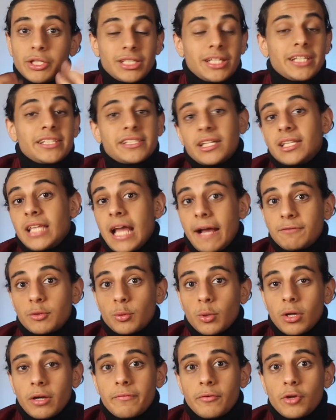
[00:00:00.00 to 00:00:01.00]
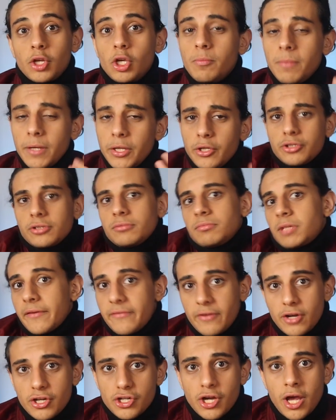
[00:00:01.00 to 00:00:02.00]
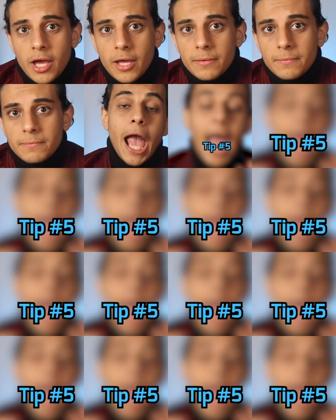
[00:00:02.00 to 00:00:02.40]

It doesn't necessarily have to work for you, but you should give it a shot.